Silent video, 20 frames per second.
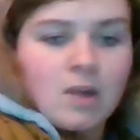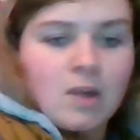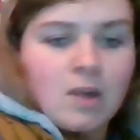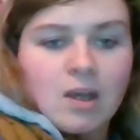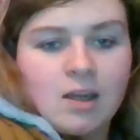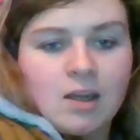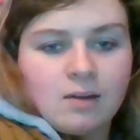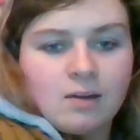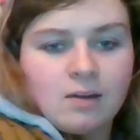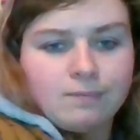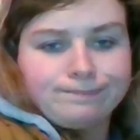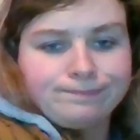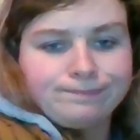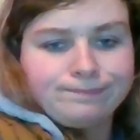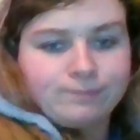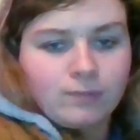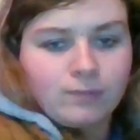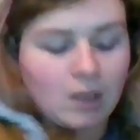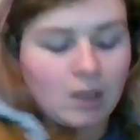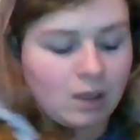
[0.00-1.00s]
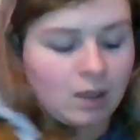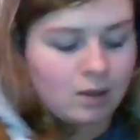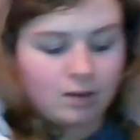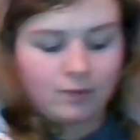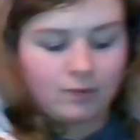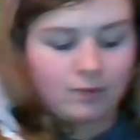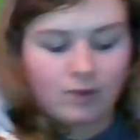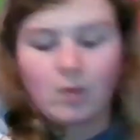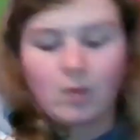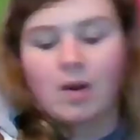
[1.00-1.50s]
And
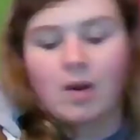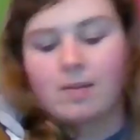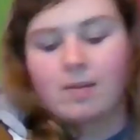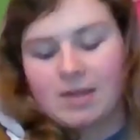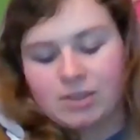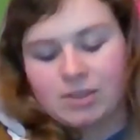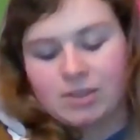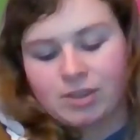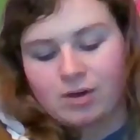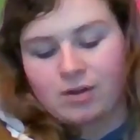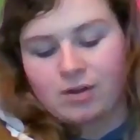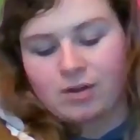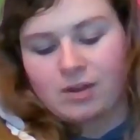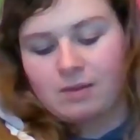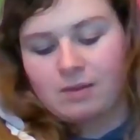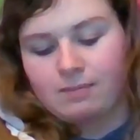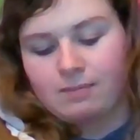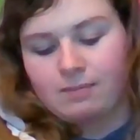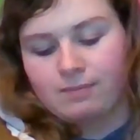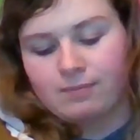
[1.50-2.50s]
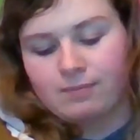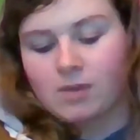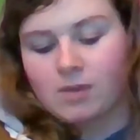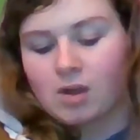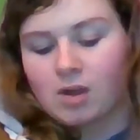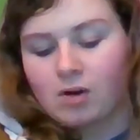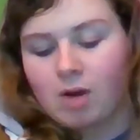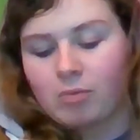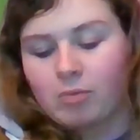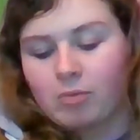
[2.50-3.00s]
if you want to make sure that
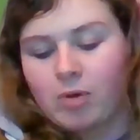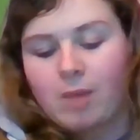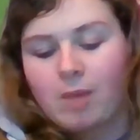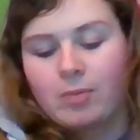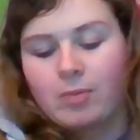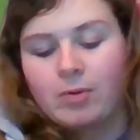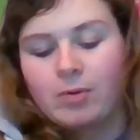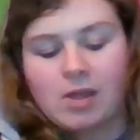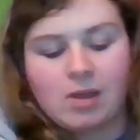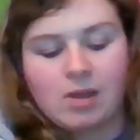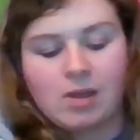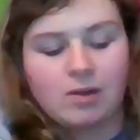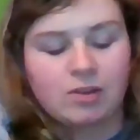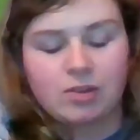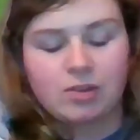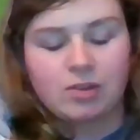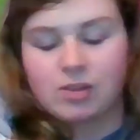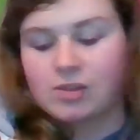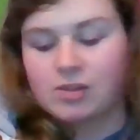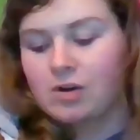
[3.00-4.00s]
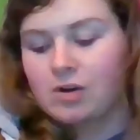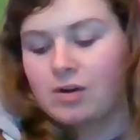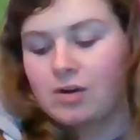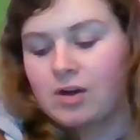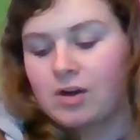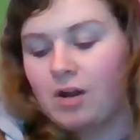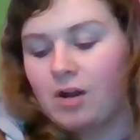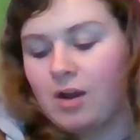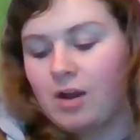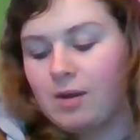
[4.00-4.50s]
they're on properly, you can just turn
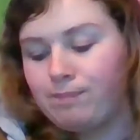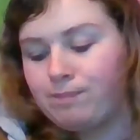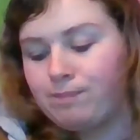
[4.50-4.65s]
it on.